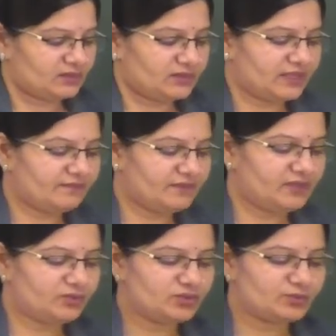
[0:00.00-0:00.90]
Then
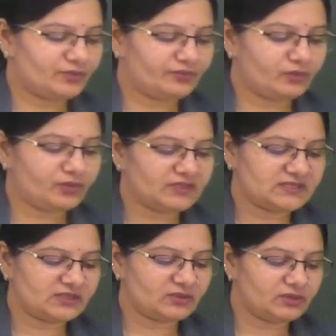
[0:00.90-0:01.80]
we use before a
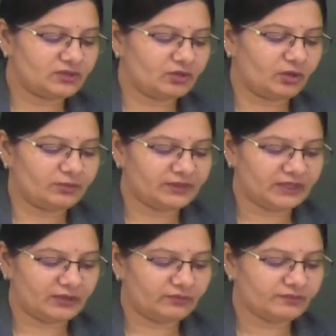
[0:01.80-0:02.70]
singular common
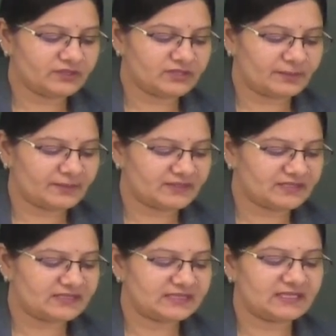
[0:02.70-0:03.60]
noun which
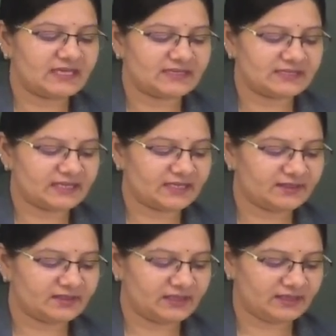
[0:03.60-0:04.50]
represents the
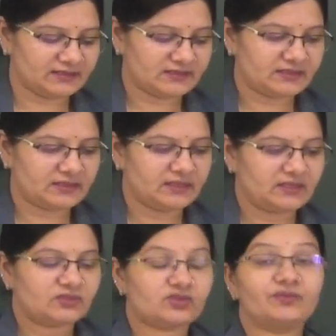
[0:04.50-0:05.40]
entire class.
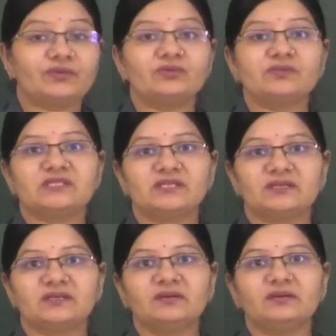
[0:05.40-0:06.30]
So we use
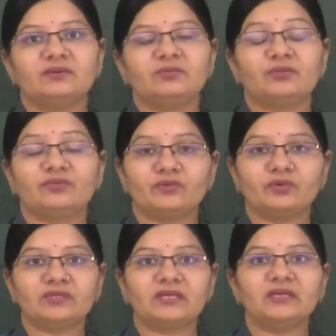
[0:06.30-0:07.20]
the
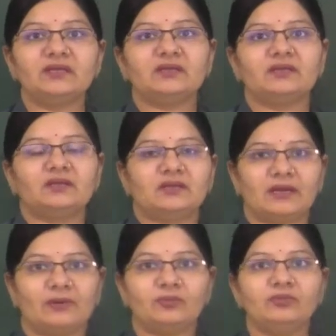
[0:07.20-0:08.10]
before the
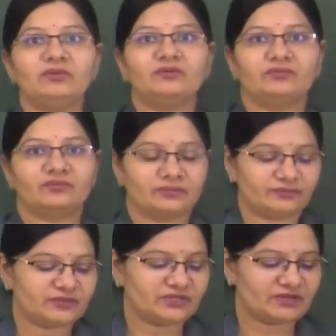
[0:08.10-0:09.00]
noun
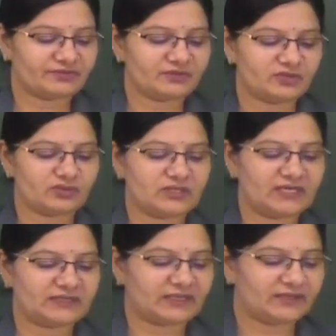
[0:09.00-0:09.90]
which refers to the
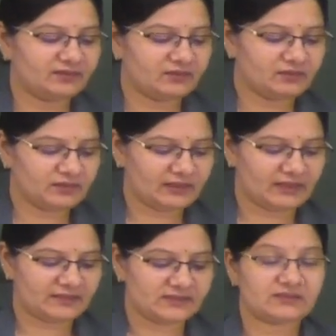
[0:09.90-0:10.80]
entire
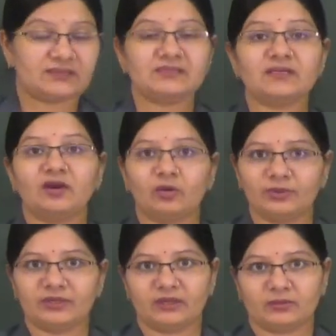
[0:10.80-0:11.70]
class. It's a
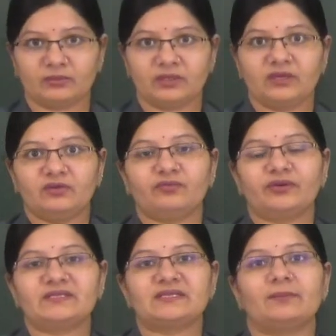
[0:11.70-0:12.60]
common noun. For
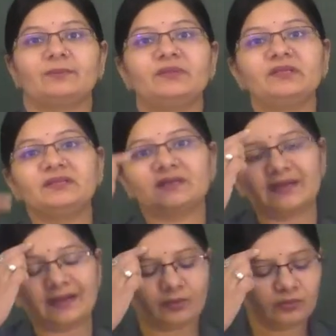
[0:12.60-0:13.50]
example, the
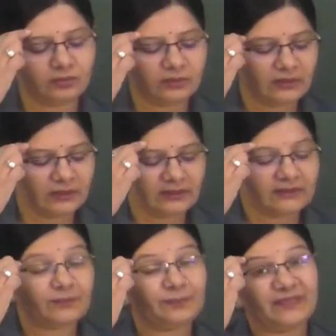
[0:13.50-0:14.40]
cow,
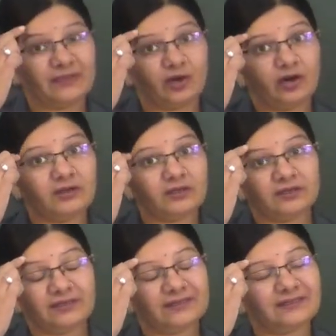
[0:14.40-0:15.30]
the
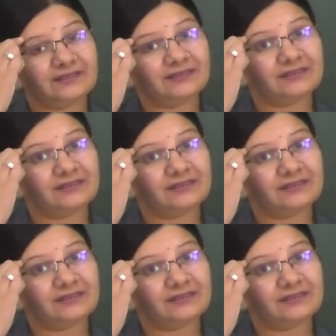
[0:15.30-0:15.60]
peacock,